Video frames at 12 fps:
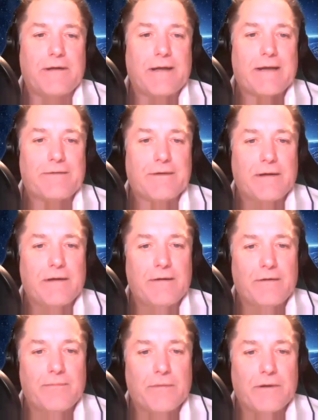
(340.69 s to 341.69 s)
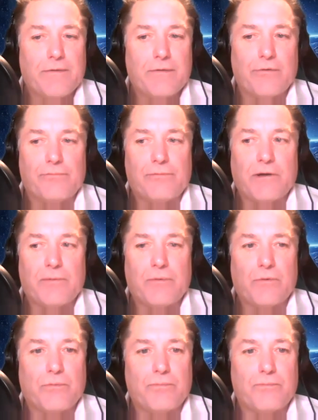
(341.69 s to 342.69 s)
at the end of the month, those
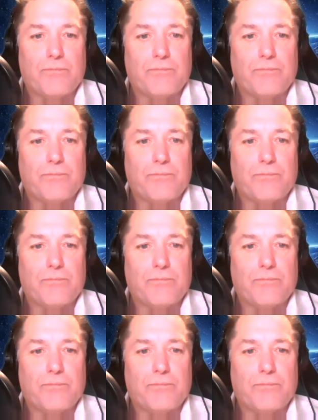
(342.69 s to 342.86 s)
people